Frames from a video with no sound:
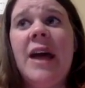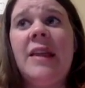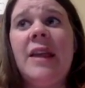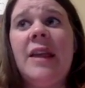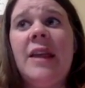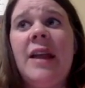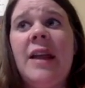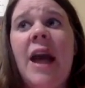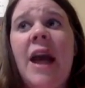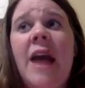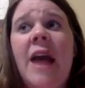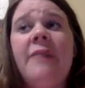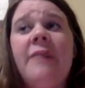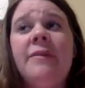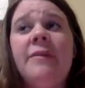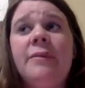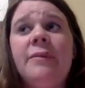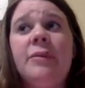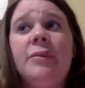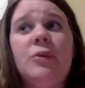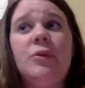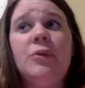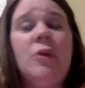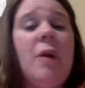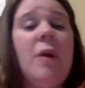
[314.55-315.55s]
Like, I
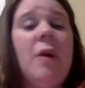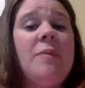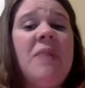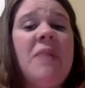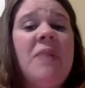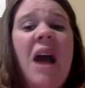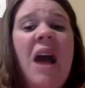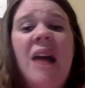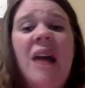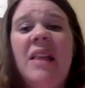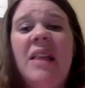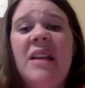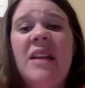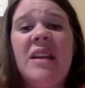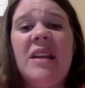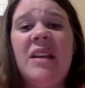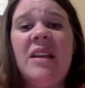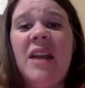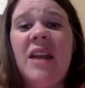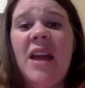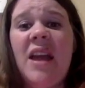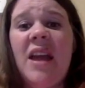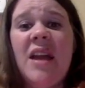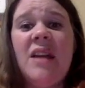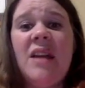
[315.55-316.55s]
grew up not liking
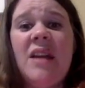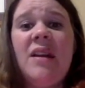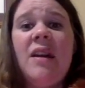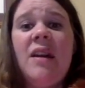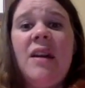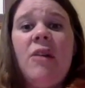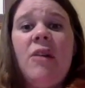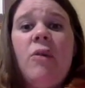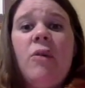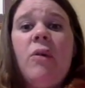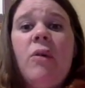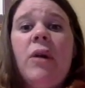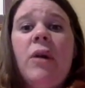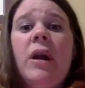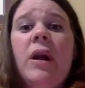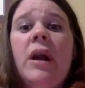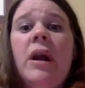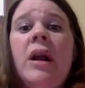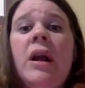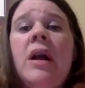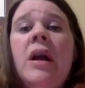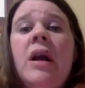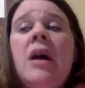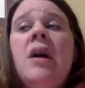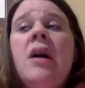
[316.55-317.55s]
cake or
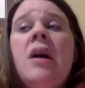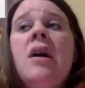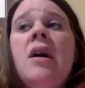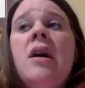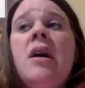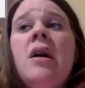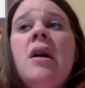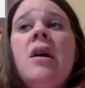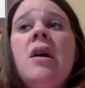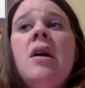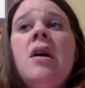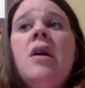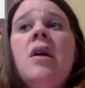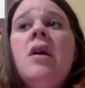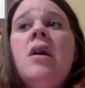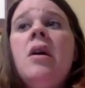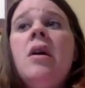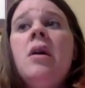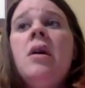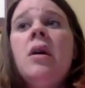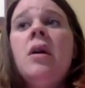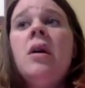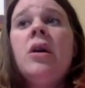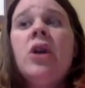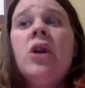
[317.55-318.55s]

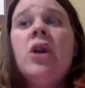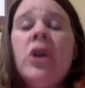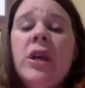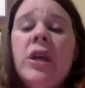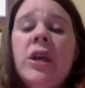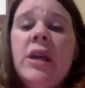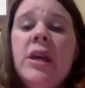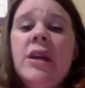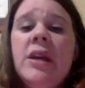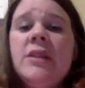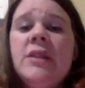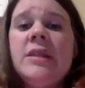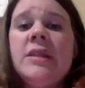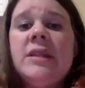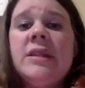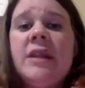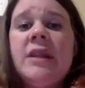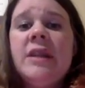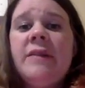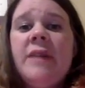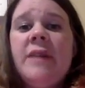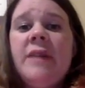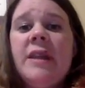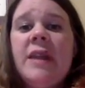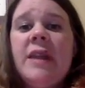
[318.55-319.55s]
cookies and
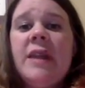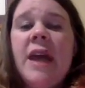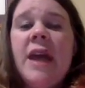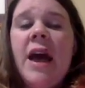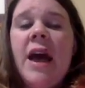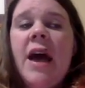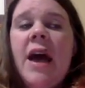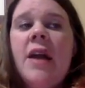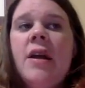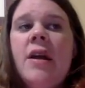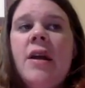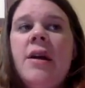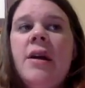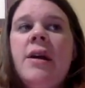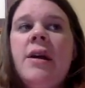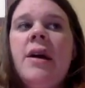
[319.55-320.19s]
stuff like that.